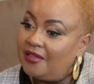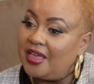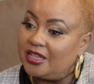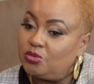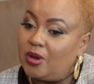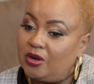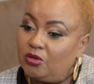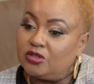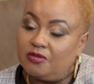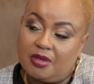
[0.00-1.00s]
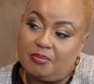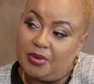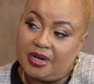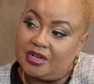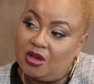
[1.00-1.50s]
And that's why lots of them
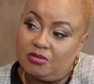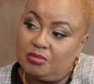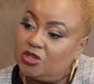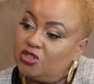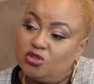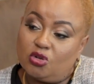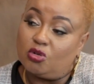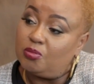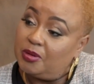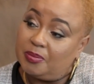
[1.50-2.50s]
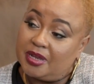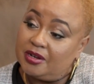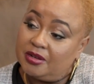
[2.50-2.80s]
break down, because you're not prepared.